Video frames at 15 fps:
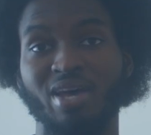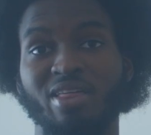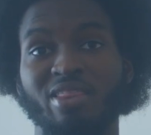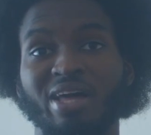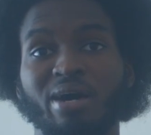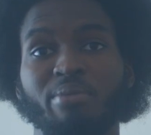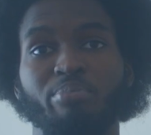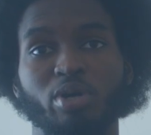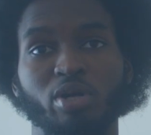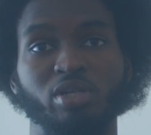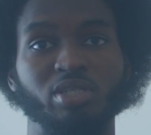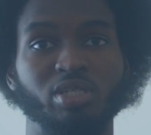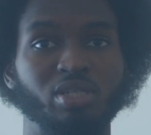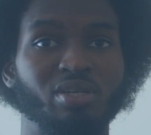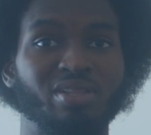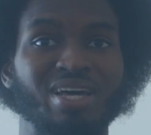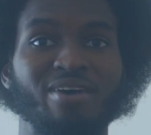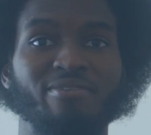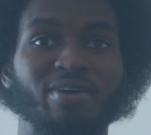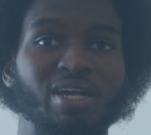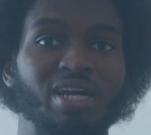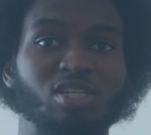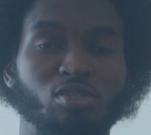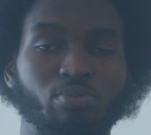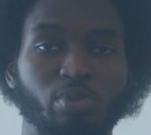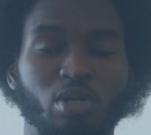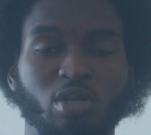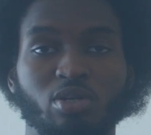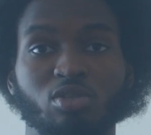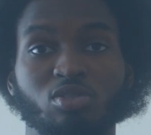That burden and that financial
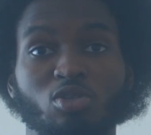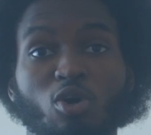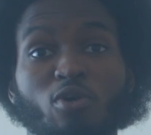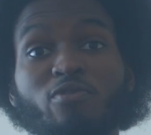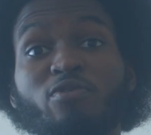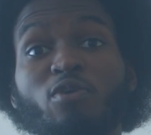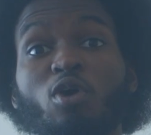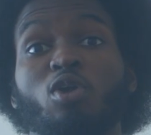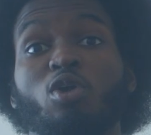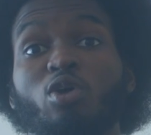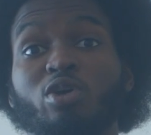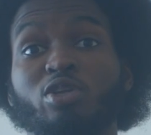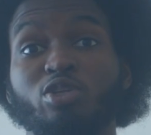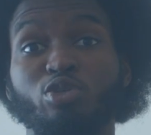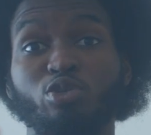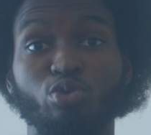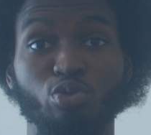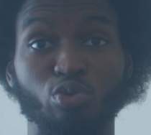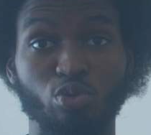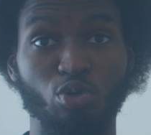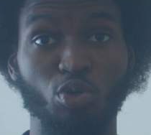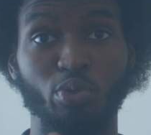burden does not fall on you